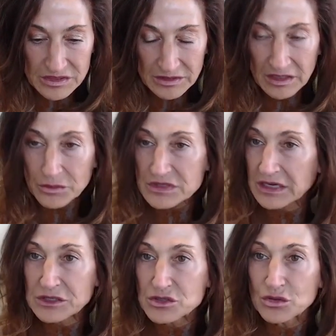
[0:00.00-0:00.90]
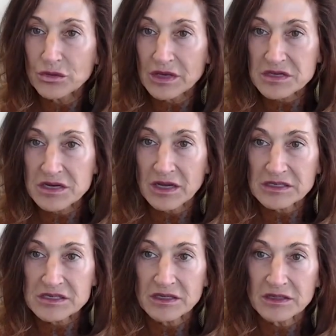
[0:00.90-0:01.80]
I think it was like in
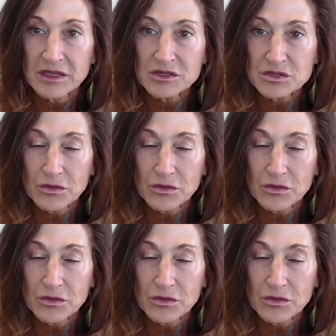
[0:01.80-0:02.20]
2019, the